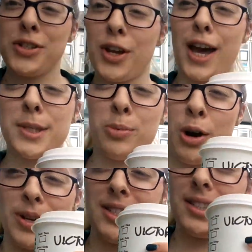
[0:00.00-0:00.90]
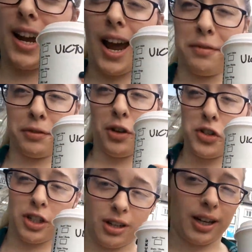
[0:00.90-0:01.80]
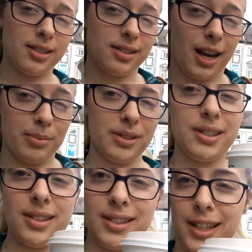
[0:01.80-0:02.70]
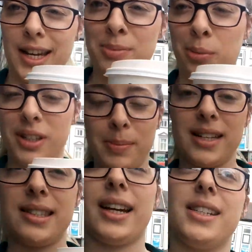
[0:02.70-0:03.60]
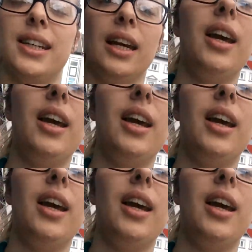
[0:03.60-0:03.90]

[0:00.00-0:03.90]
So as promised, I've got to go get to Starbucks a nice pumpkin spice latte.